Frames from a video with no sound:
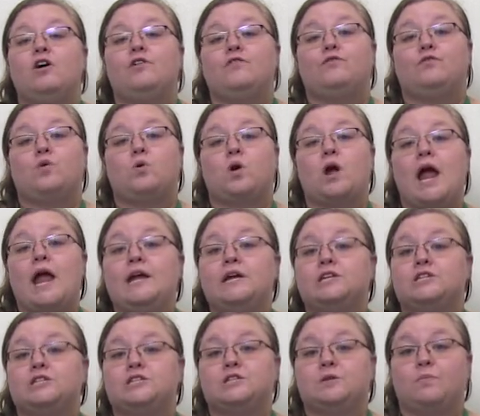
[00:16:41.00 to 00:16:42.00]

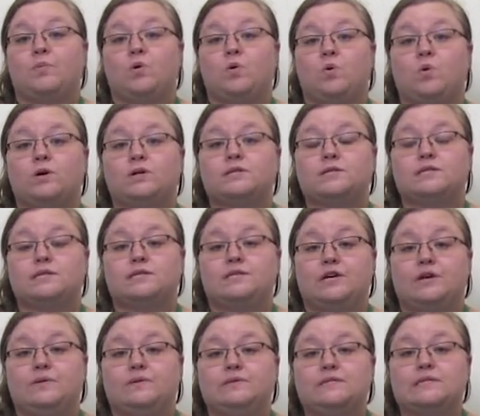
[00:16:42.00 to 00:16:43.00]
4-H supports
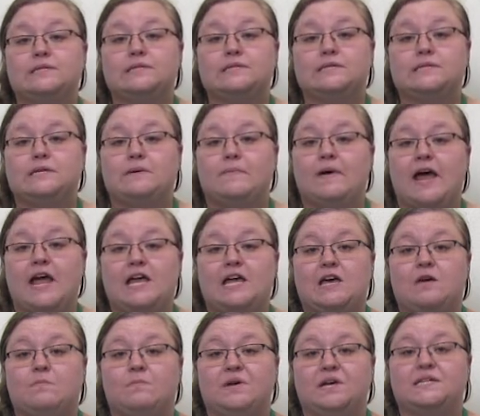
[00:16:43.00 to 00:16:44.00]
students to
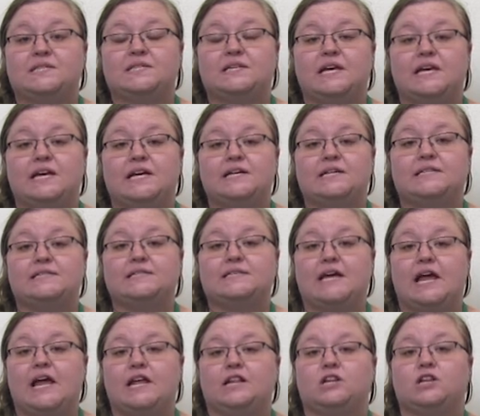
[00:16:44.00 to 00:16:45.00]
bake
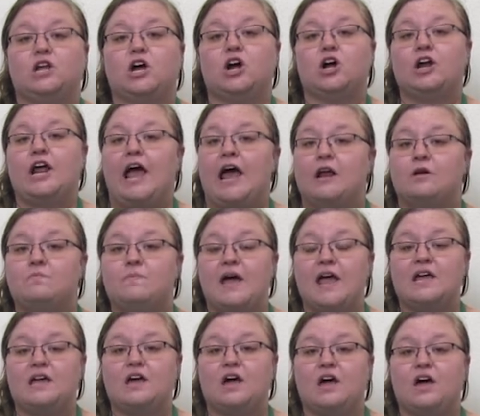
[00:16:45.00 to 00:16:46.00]
biscuits and learn how to
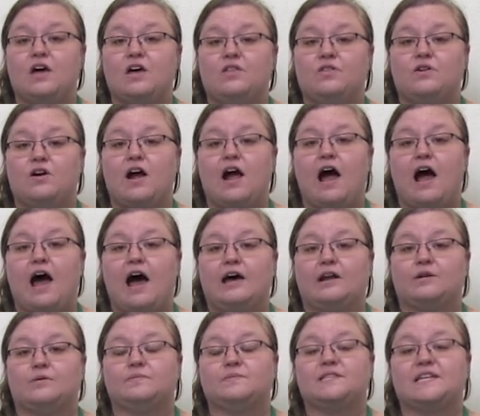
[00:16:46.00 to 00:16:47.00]
bake other
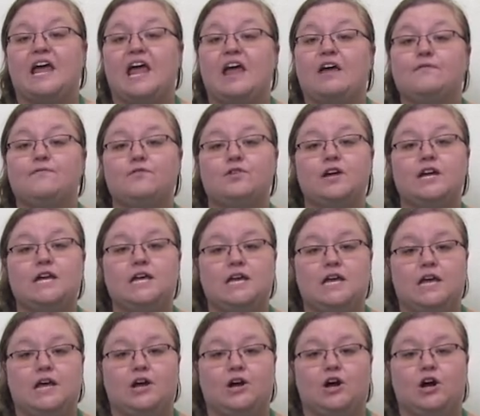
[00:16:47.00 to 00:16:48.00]
items every
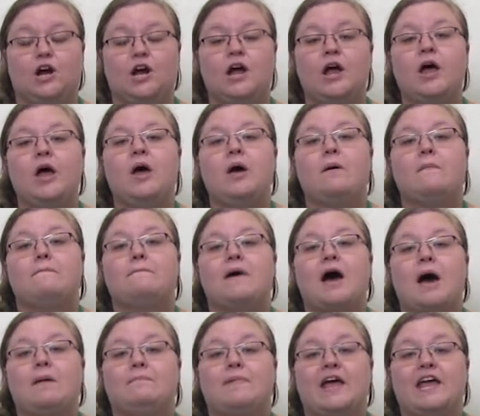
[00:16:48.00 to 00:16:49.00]
year
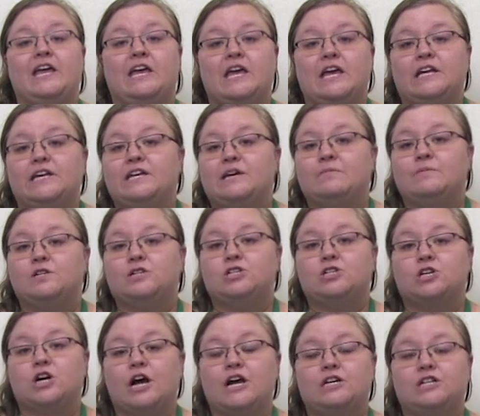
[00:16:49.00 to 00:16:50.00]
by baking
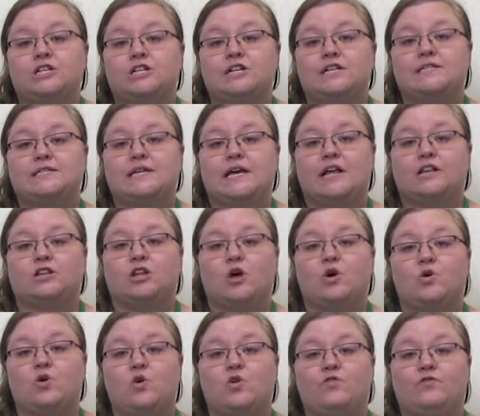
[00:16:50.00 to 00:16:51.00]
demonstrations at
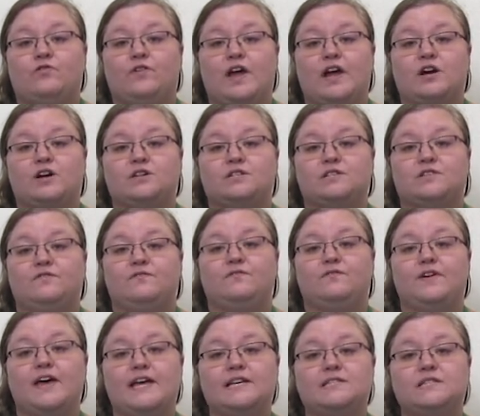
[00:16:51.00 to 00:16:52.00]
local fairs and
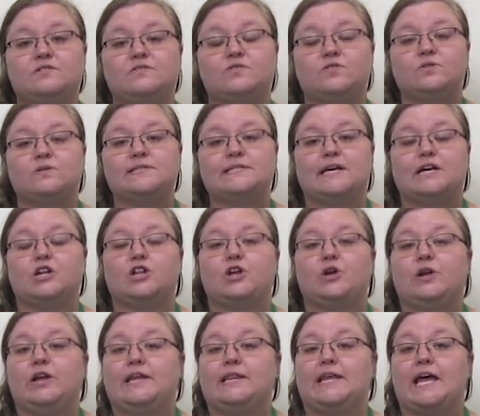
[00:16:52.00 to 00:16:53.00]
festivals,
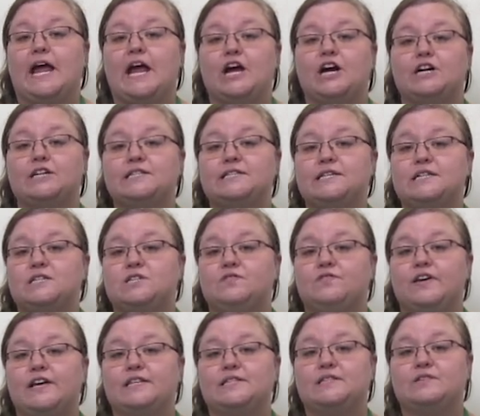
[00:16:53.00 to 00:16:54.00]
including the Heritage
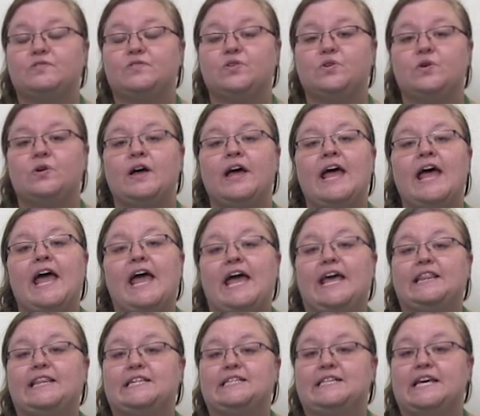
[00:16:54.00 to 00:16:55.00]
Festival
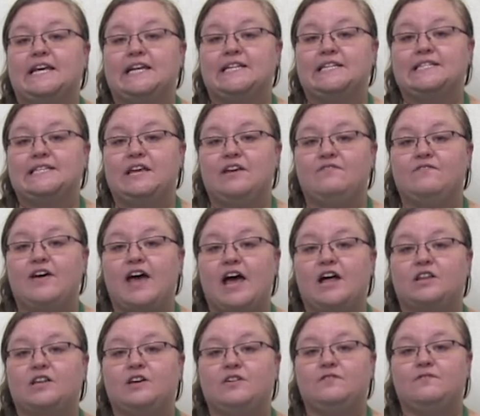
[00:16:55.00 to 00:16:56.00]
and the Tennessee
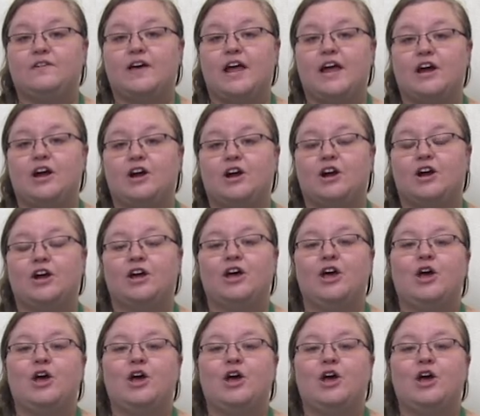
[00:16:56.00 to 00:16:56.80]
Valley Fair.